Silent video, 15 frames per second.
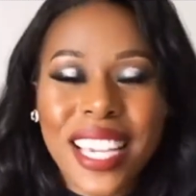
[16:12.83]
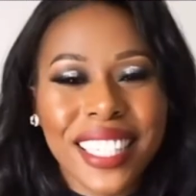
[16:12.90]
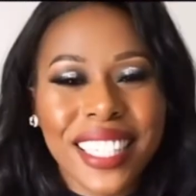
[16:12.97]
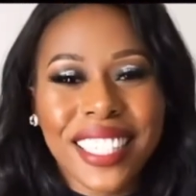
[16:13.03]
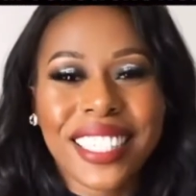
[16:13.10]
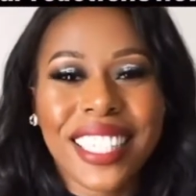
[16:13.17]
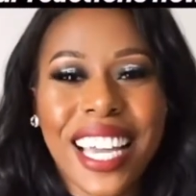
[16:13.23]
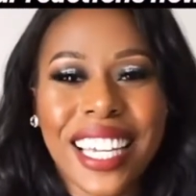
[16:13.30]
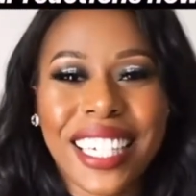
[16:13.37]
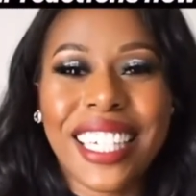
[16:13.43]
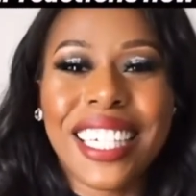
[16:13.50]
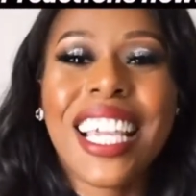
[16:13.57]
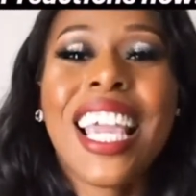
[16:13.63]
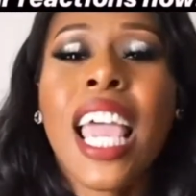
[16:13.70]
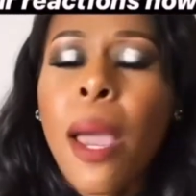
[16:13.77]
link in the
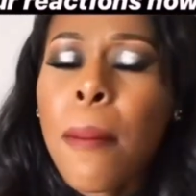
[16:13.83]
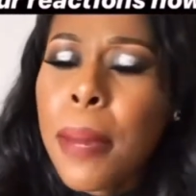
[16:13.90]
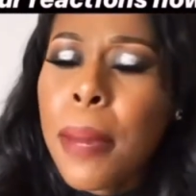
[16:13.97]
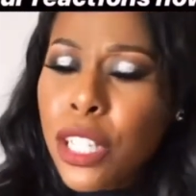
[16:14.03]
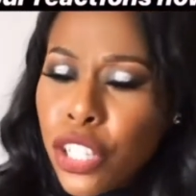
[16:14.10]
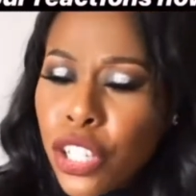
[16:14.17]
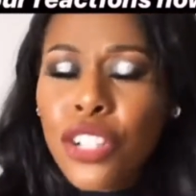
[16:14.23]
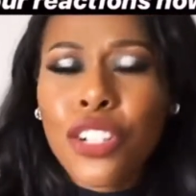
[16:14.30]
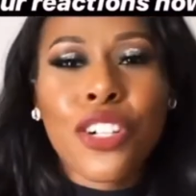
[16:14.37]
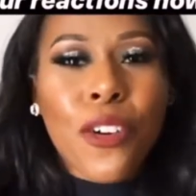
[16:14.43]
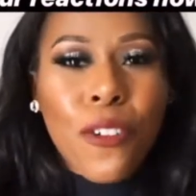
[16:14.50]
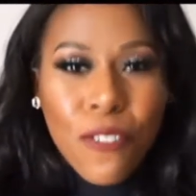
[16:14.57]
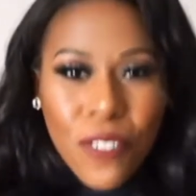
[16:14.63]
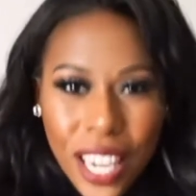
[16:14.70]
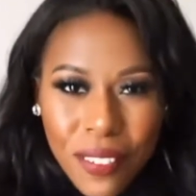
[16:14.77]
bio.
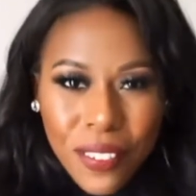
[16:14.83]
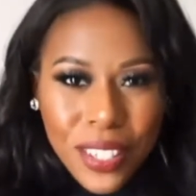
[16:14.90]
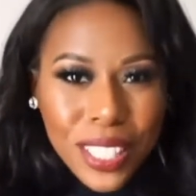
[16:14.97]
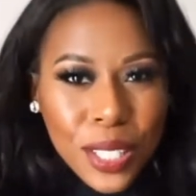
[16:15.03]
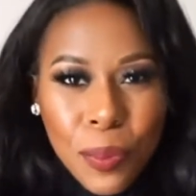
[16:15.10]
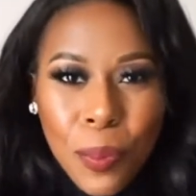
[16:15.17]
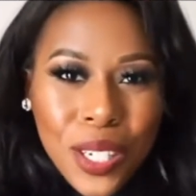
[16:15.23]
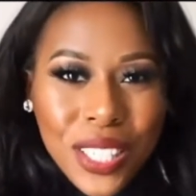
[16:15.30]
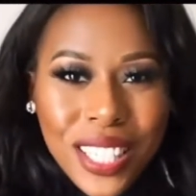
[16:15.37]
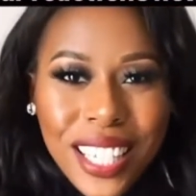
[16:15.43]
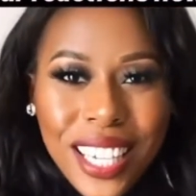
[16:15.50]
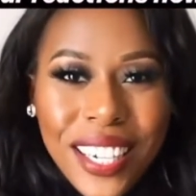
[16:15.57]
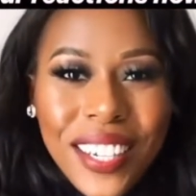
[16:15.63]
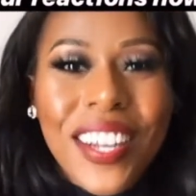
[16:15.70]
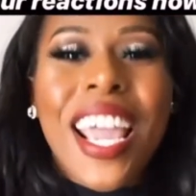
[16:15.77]
It's so
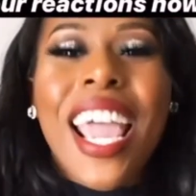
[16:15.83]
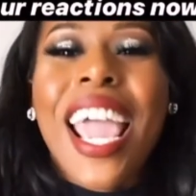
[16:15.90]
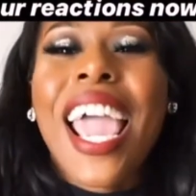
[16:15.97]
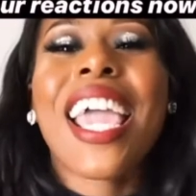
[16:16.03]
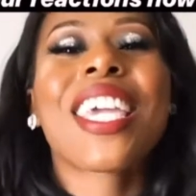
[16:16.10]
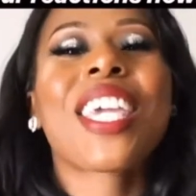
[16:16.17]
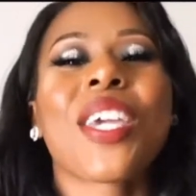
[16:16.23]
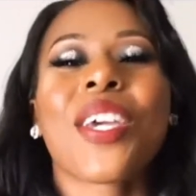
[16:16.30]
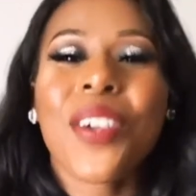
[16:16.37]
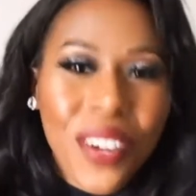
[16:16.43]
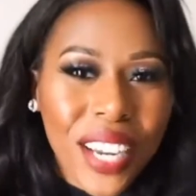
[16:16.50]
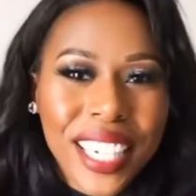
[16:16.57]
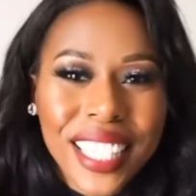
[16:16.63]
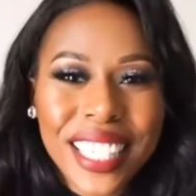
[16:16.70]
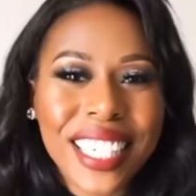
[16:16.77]
weird to see that. Okay,
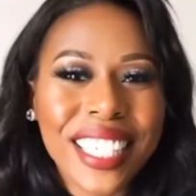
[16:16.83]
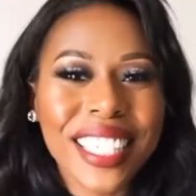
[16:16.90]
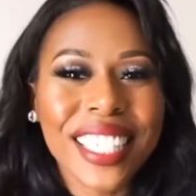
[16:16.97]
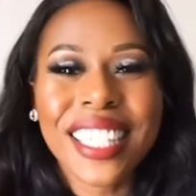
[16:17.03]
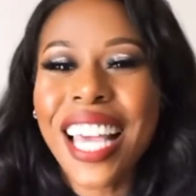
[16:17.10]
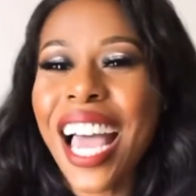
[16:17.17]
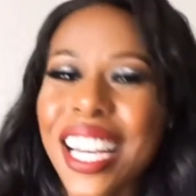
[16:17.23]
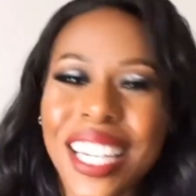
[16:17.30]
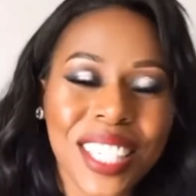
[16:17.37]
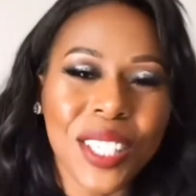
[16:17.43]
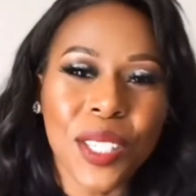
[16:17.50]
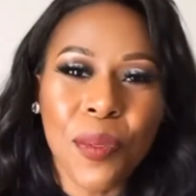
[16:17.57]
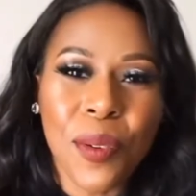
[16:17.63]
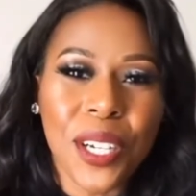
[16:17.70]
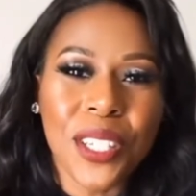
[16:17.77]
cool. That's what I
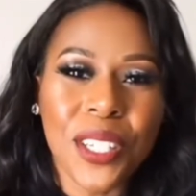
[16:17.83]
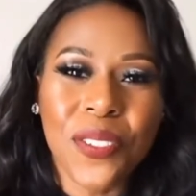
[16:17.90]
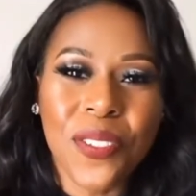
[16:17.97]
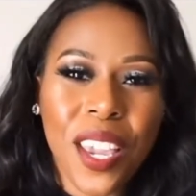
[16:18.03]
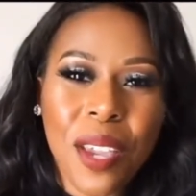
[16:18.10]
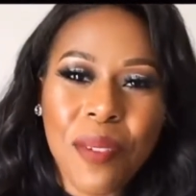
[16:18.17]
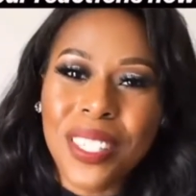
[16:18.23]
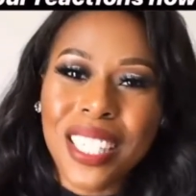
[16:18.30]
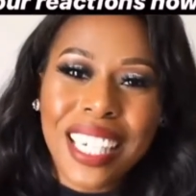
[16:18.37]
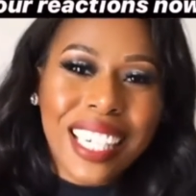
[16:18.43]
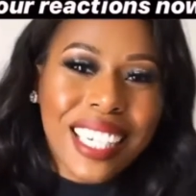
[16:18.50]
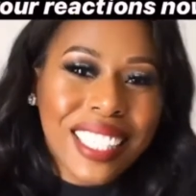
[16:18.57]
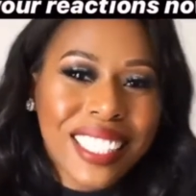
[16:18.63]
was filming this for.